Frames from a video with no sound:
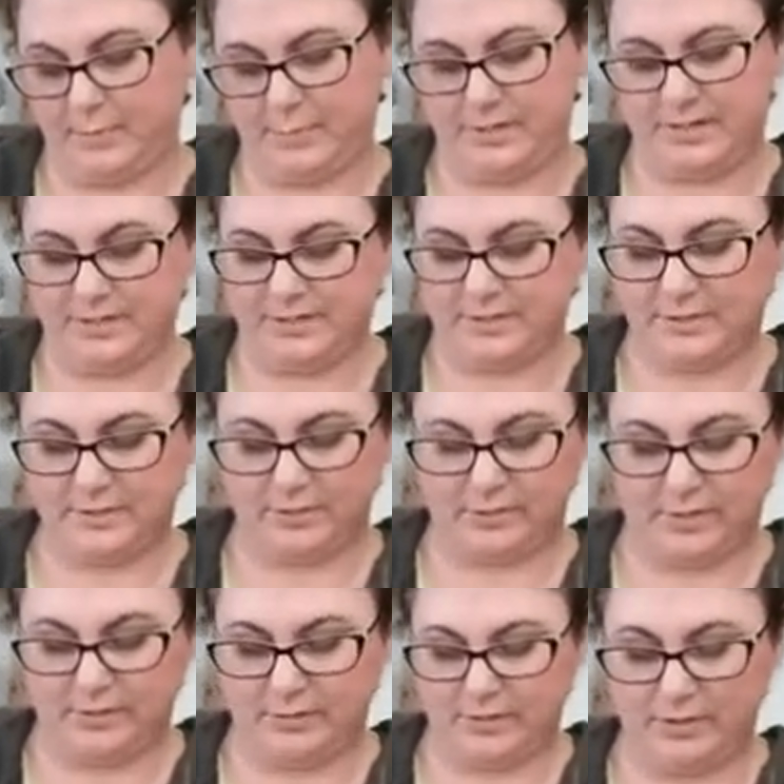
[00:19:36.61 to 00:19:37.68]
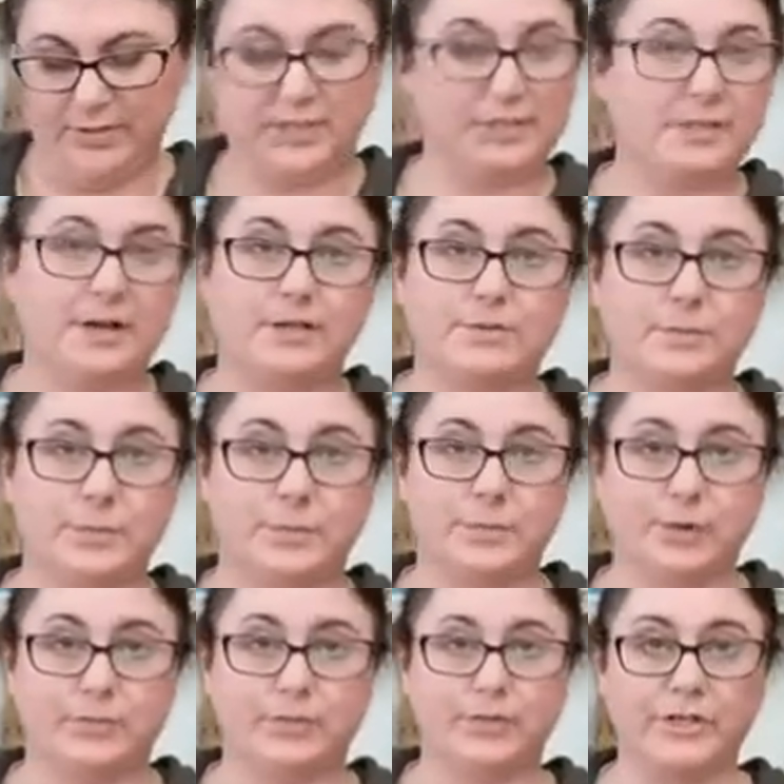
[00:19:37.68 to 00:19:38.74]
But it really doesn't have to be
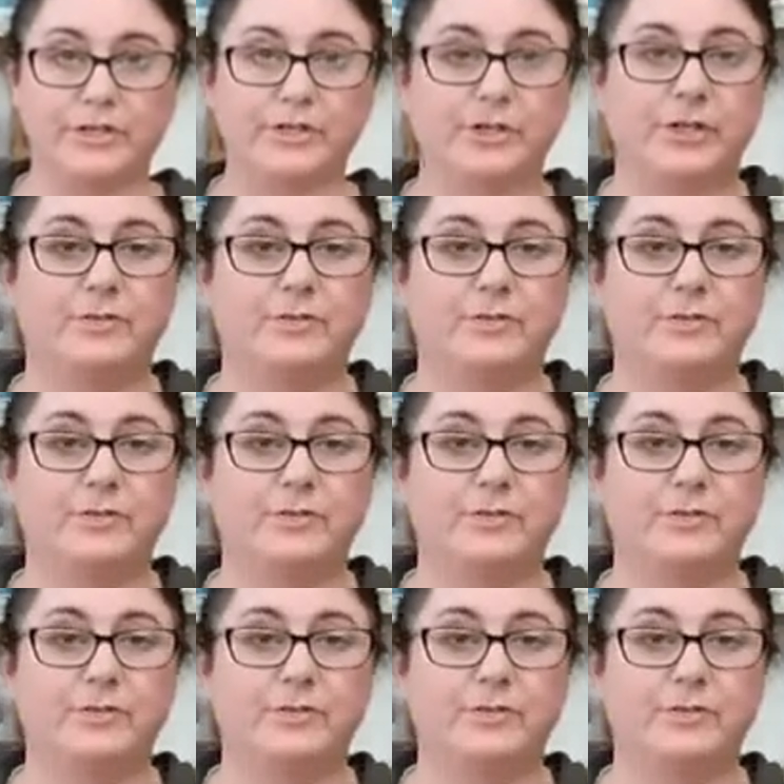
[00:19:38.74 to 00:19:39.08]
perfect.